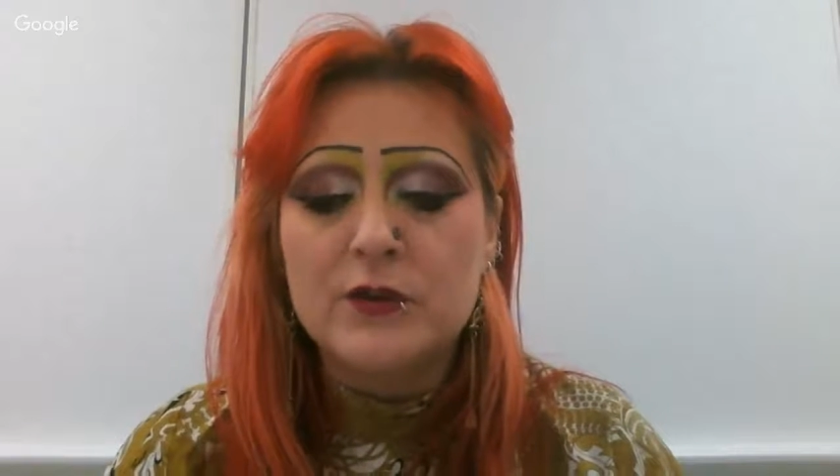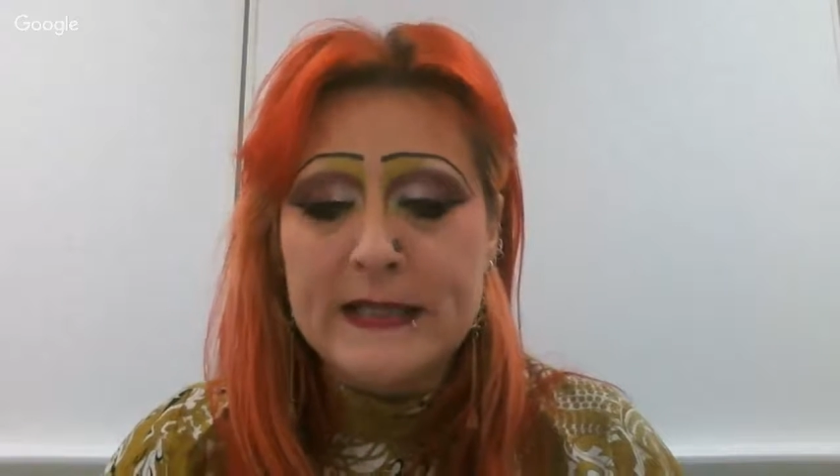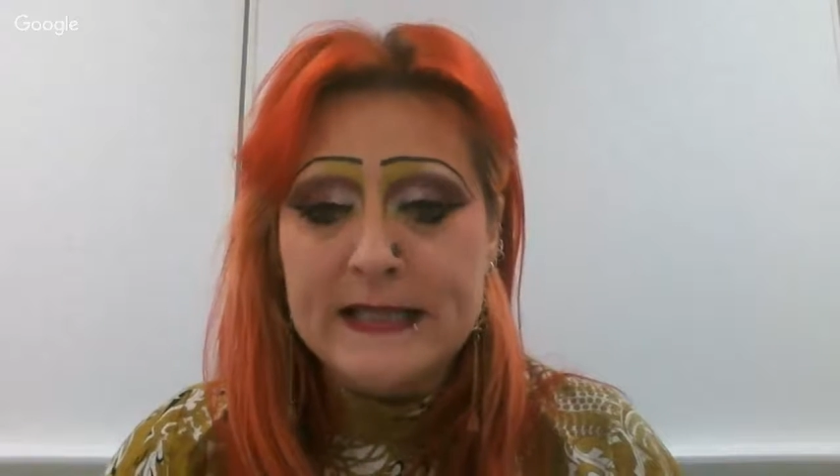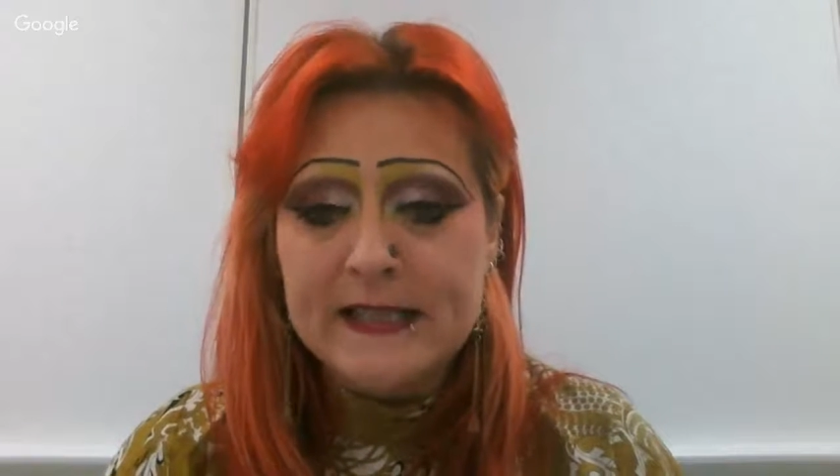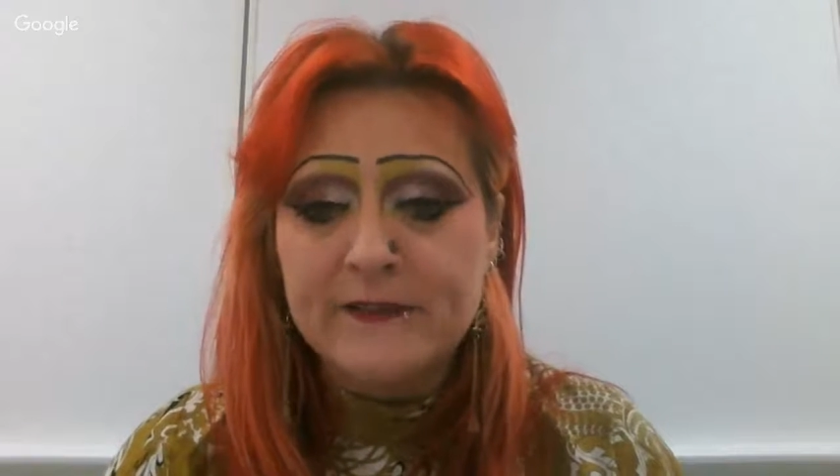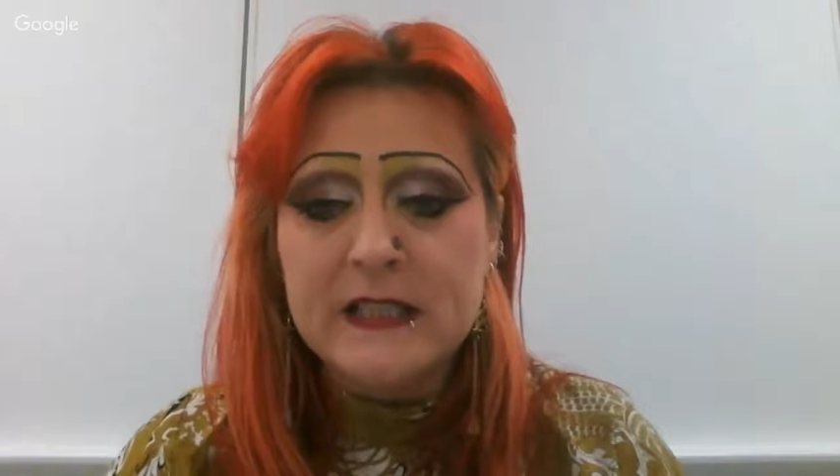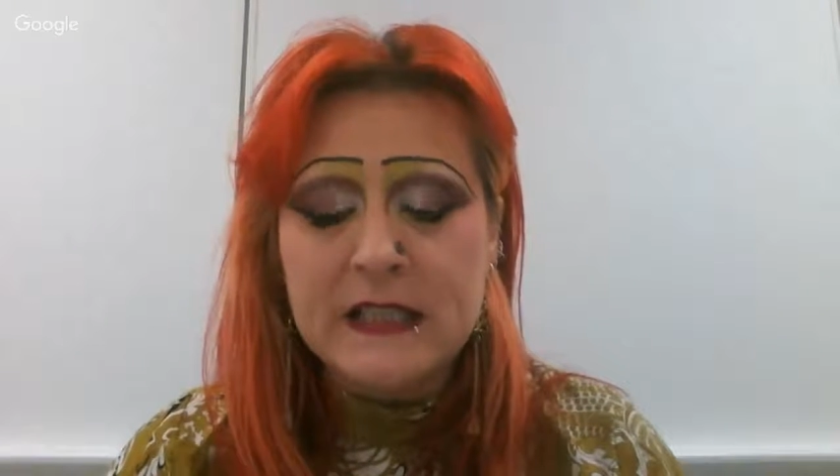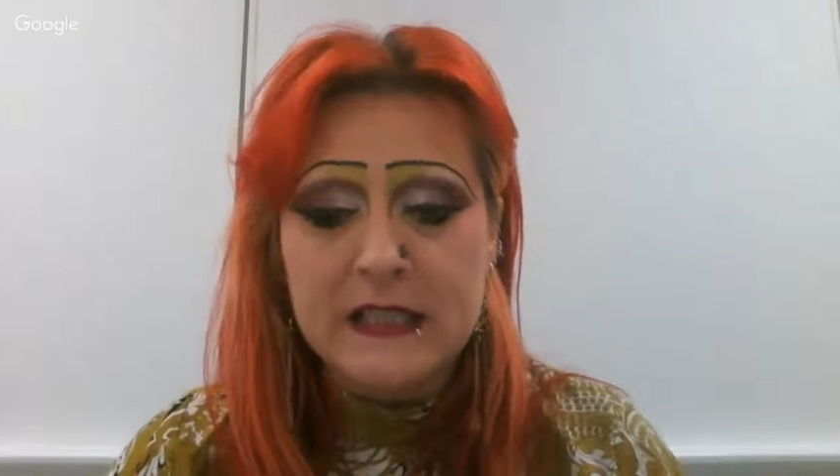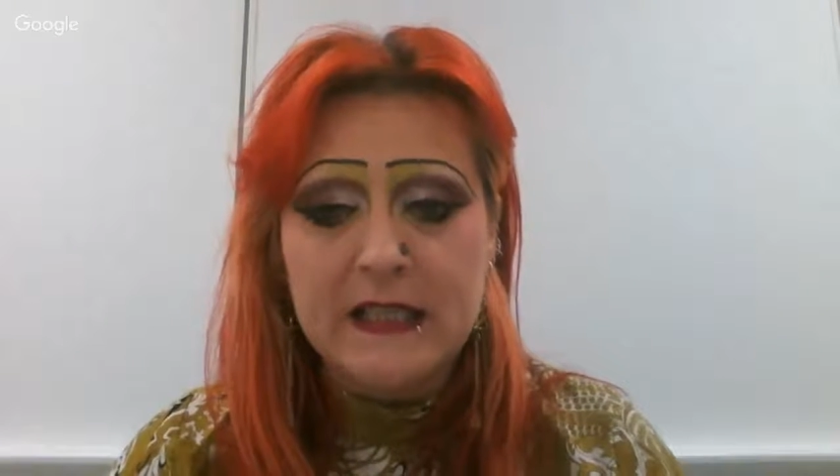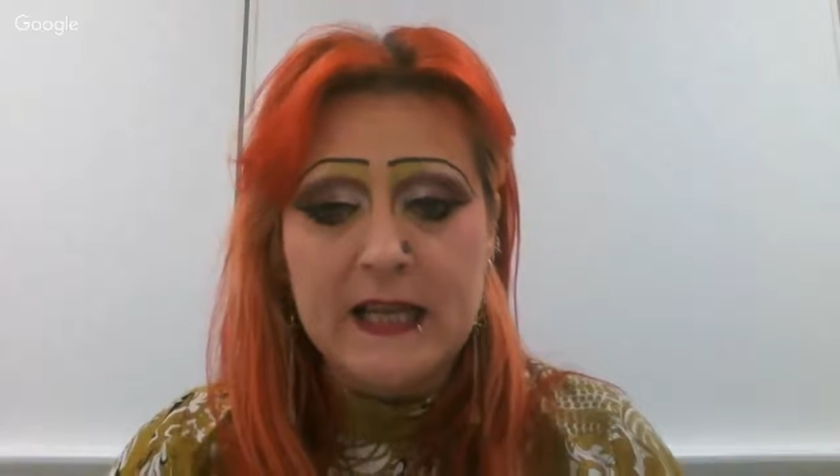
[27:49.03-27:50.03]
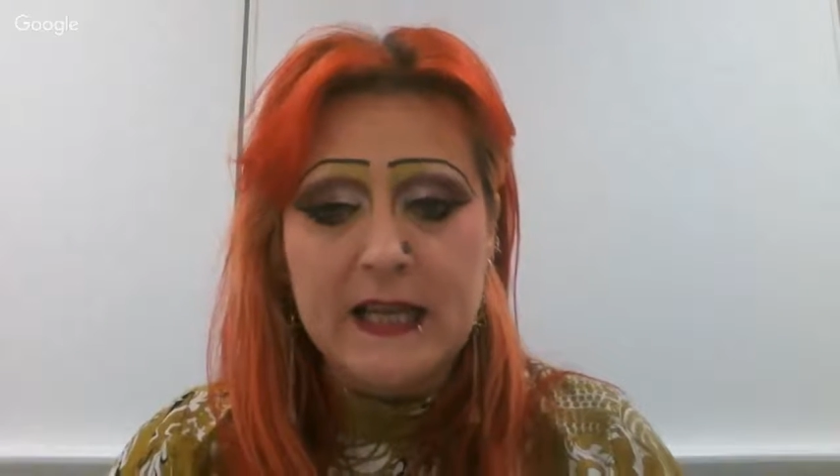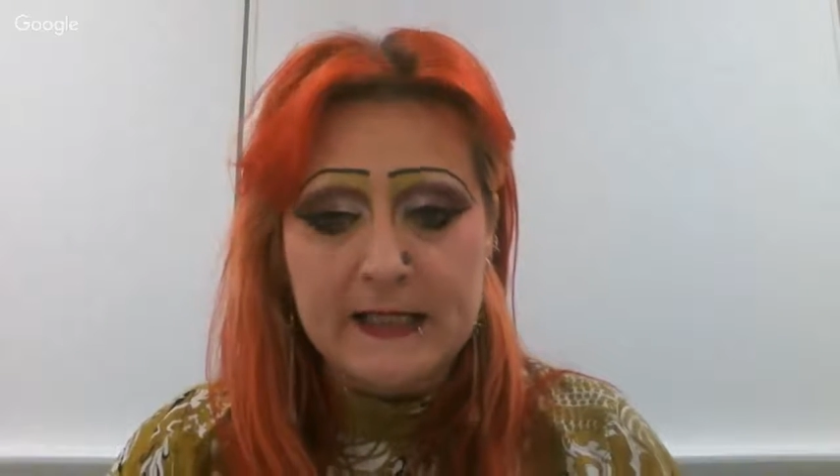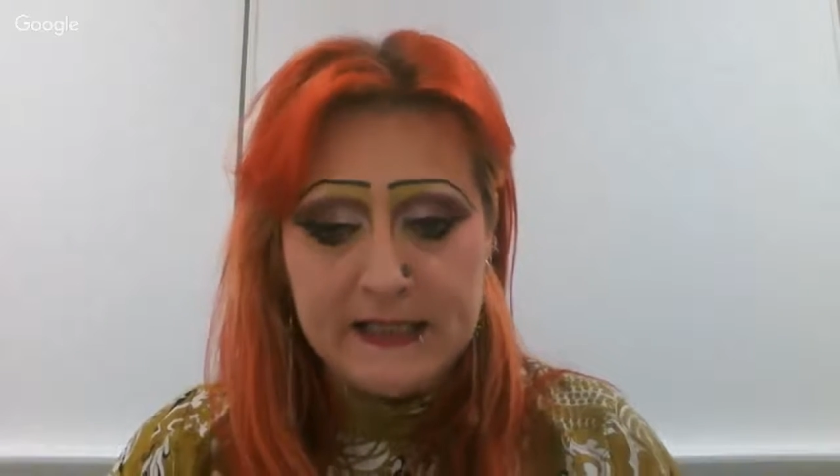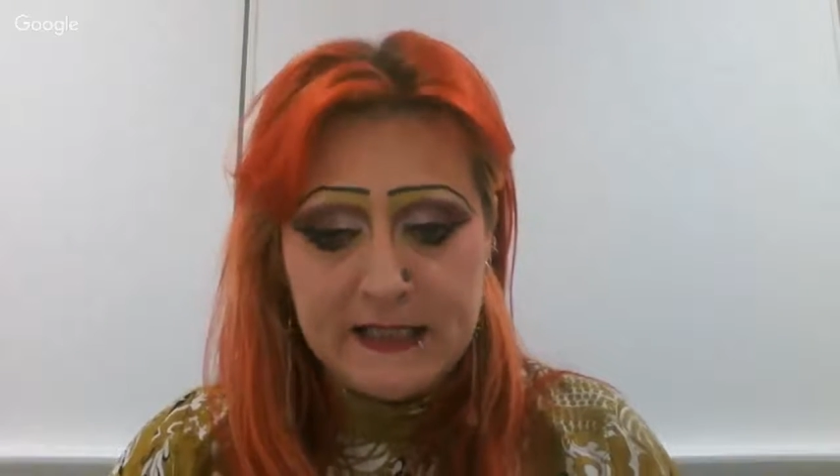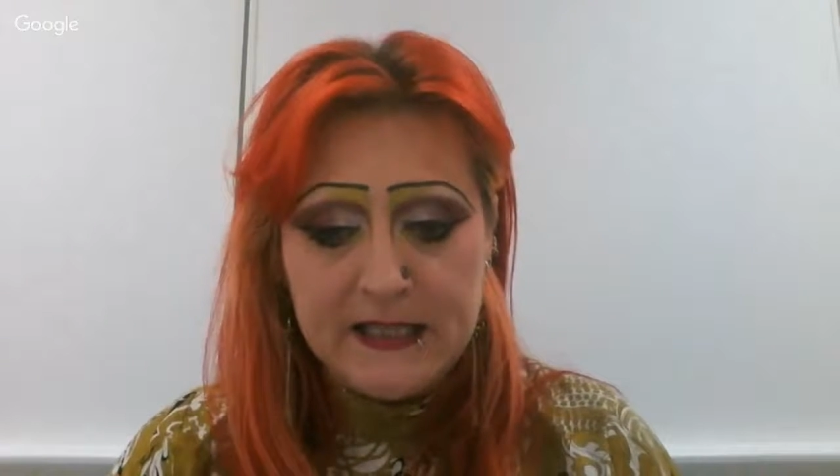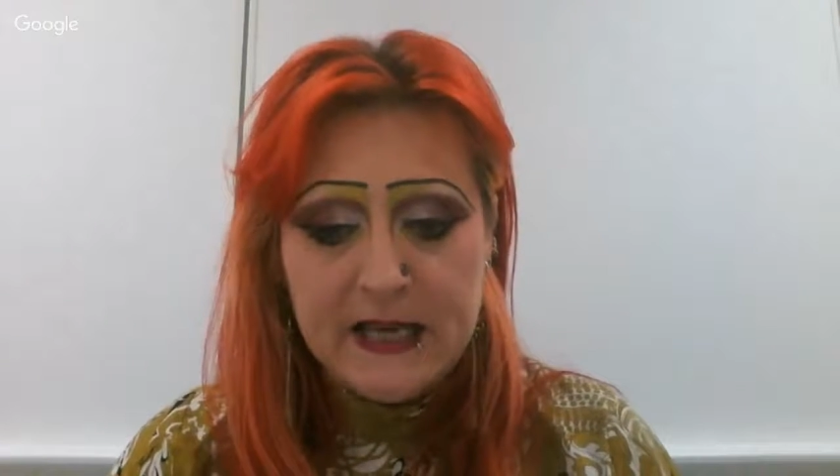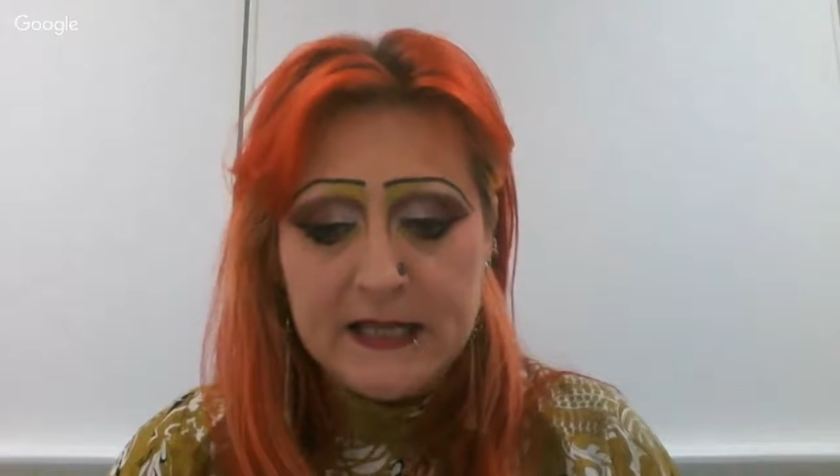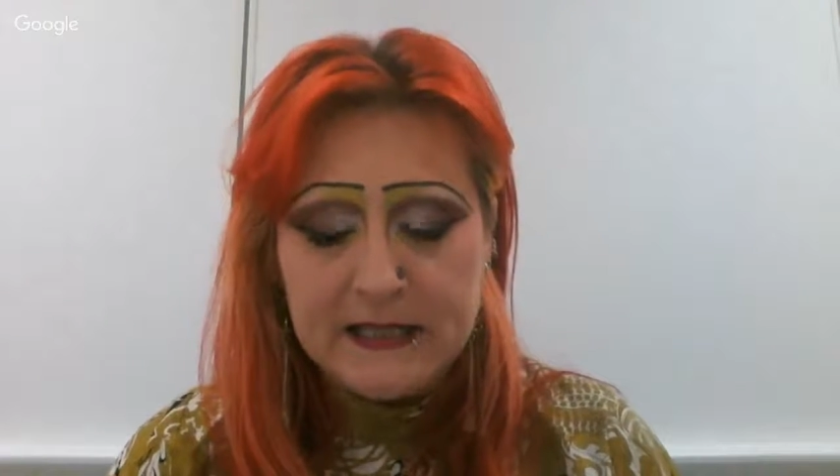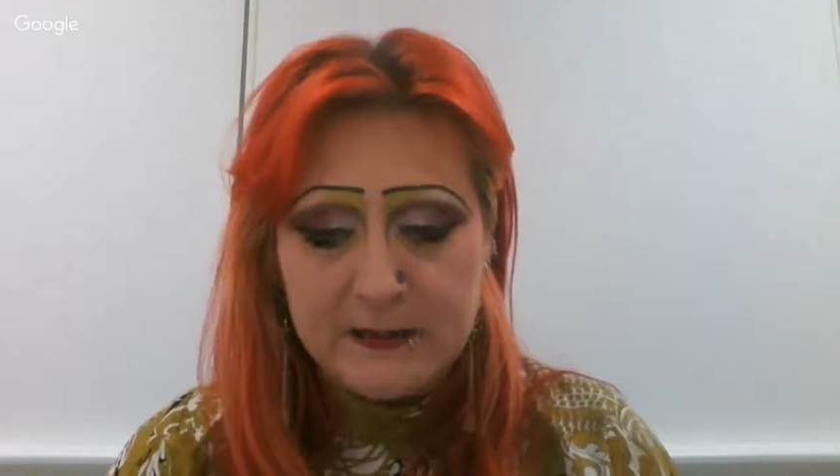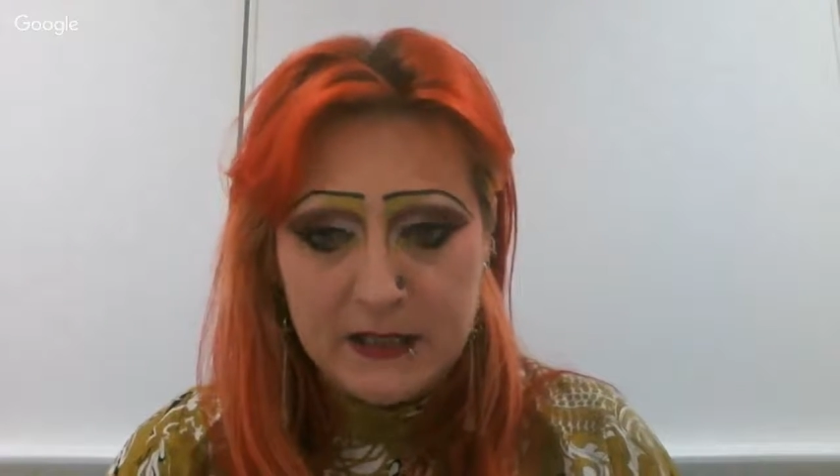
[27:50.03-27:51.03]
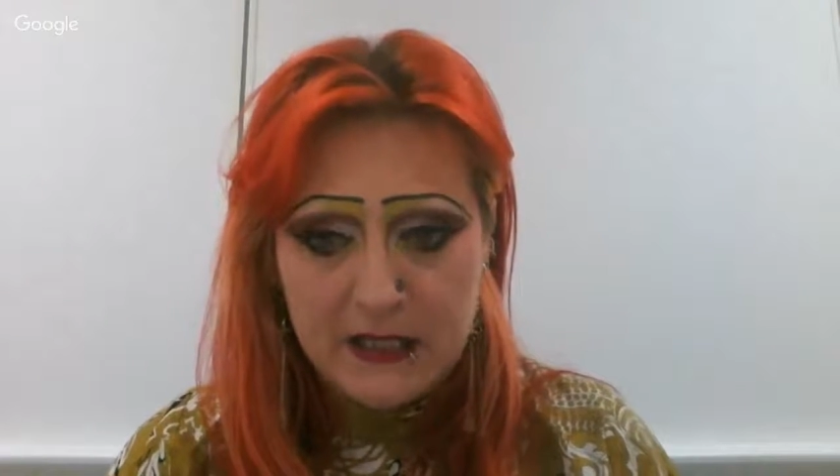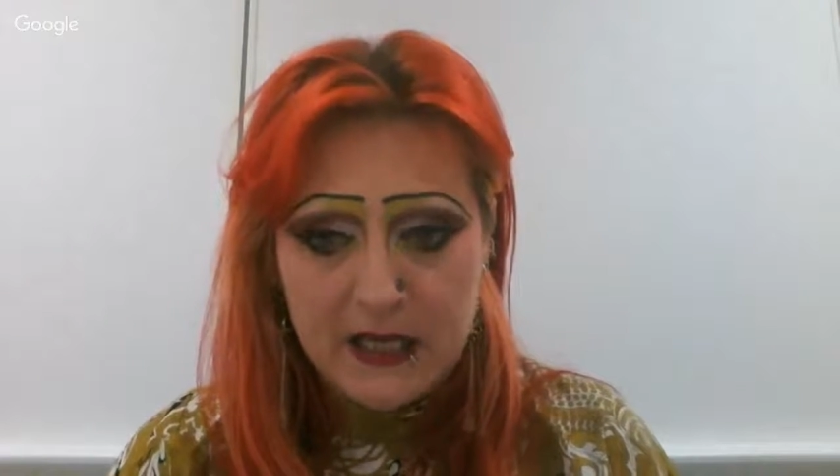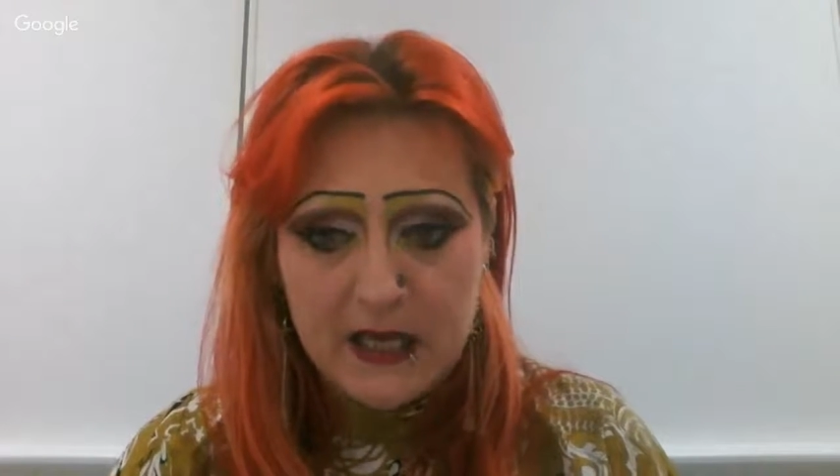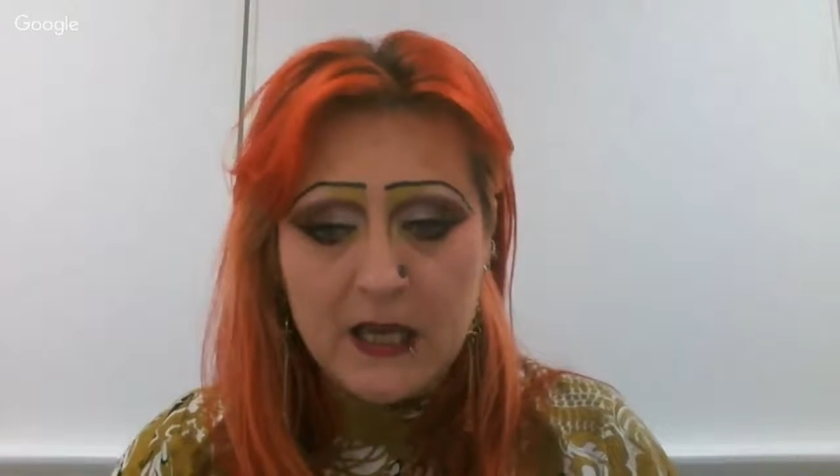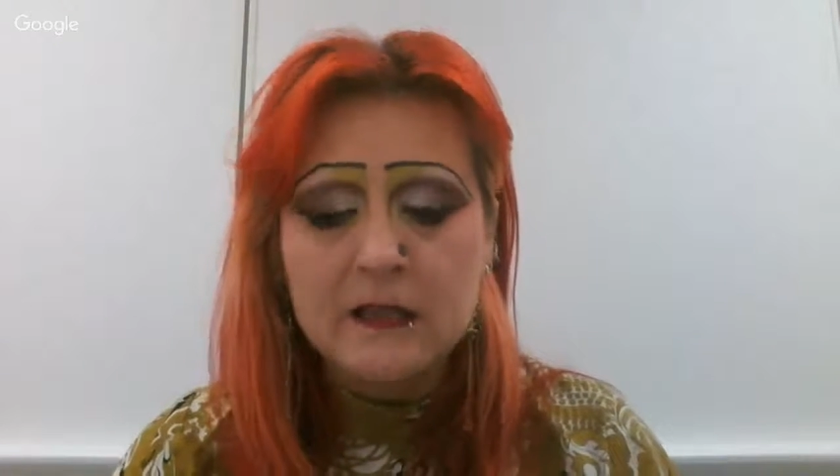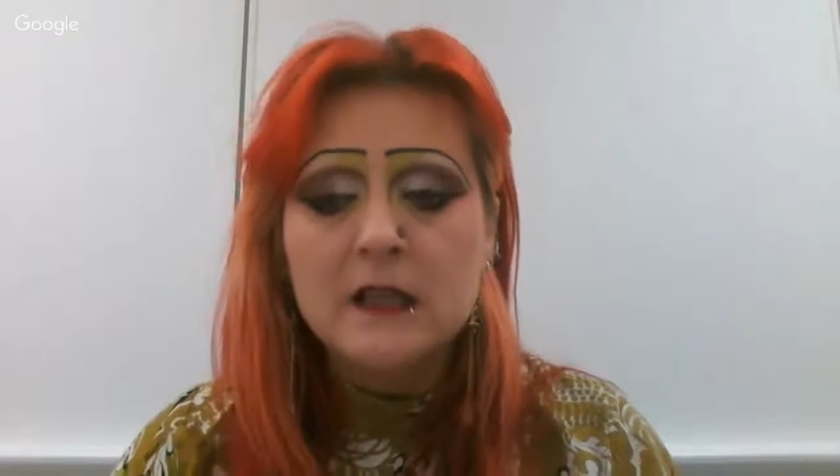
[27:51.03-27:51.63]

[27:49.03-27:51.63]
2017-18 academic year.